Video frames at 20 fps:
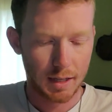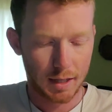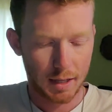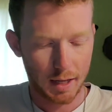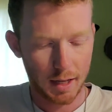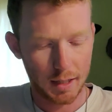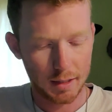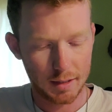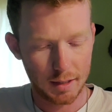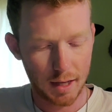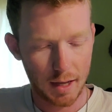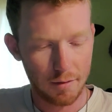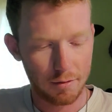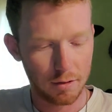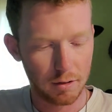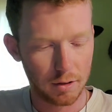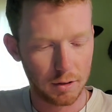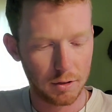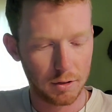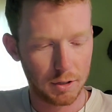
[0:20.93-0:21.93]
and its
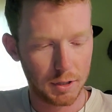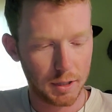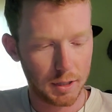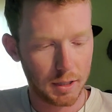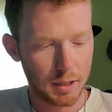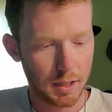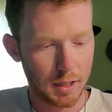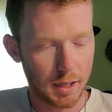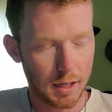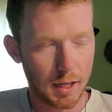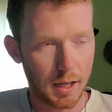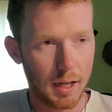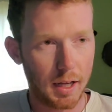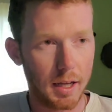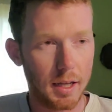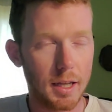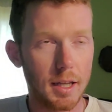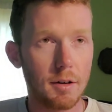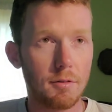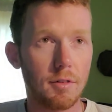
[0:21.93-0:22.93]
evolution
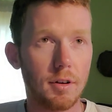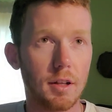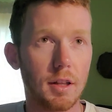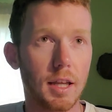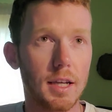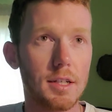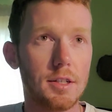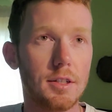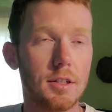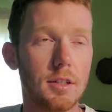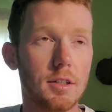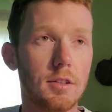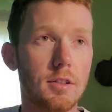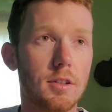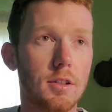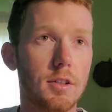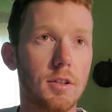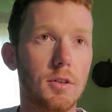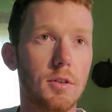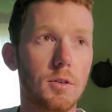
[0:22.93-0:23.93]
in relation
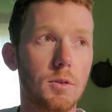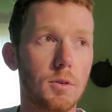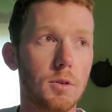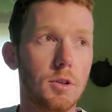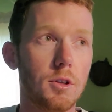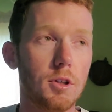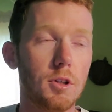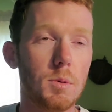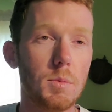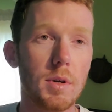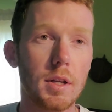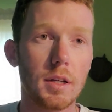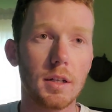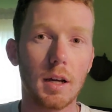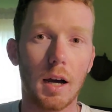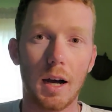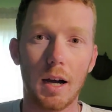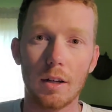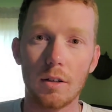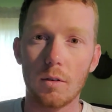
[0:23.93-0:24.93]
to human
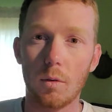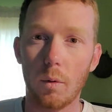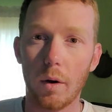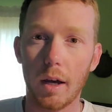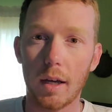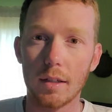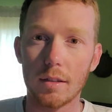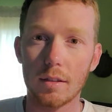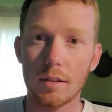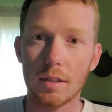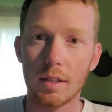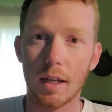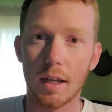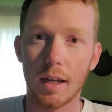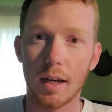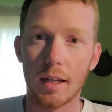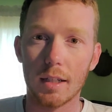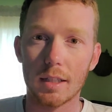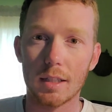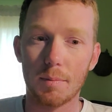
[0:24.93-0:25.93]
conquest
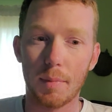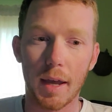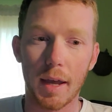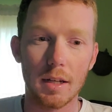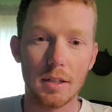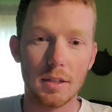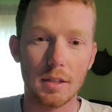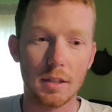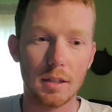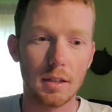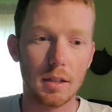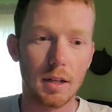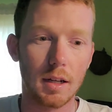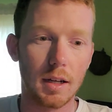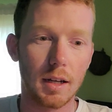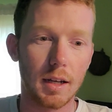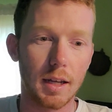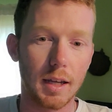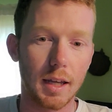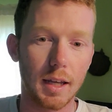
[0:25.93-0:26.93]
and expansion.
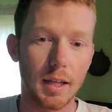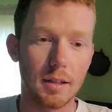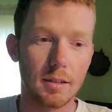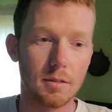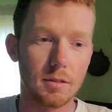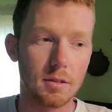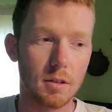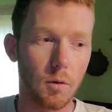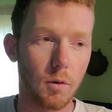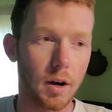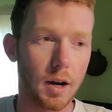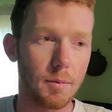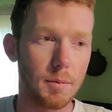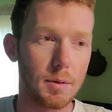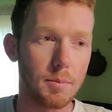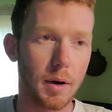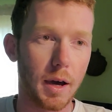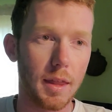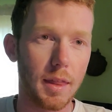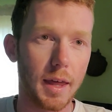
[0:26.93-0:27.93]
And so what I
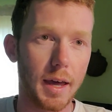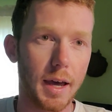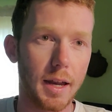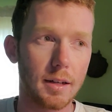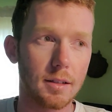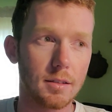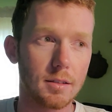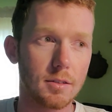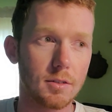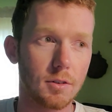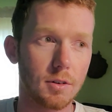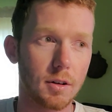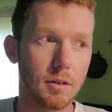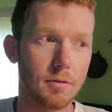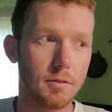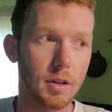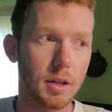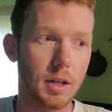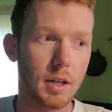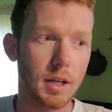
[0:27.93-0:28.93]
mean by that is sort
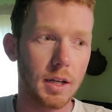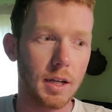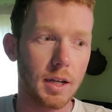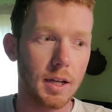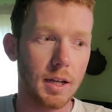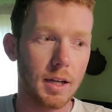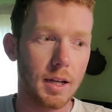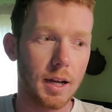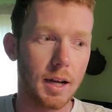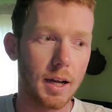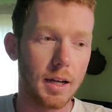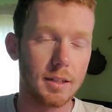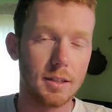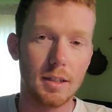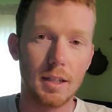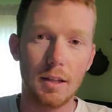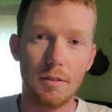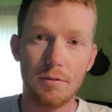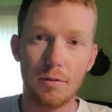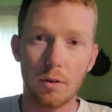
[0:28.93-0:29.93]
of
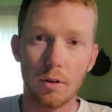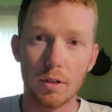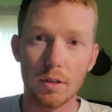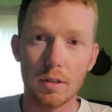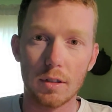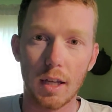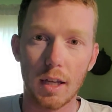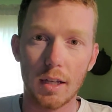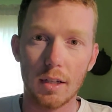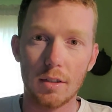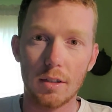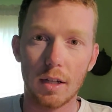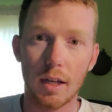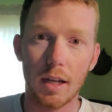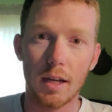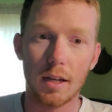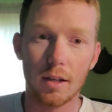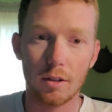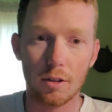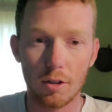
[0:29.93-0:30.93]

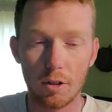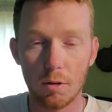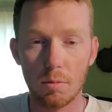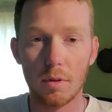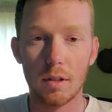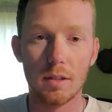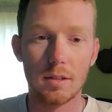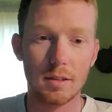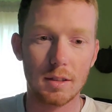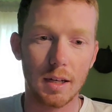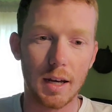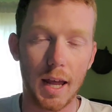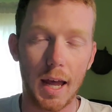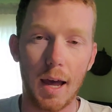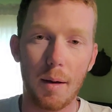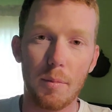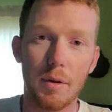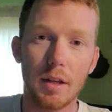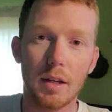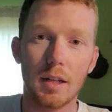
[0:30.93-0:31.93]
deforestation and humans
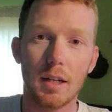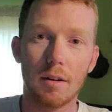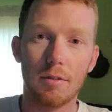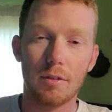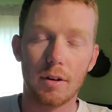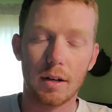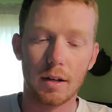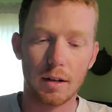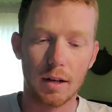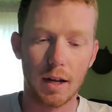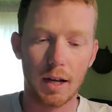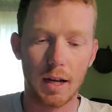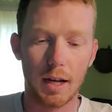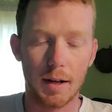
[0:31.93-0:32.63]
inhabiting different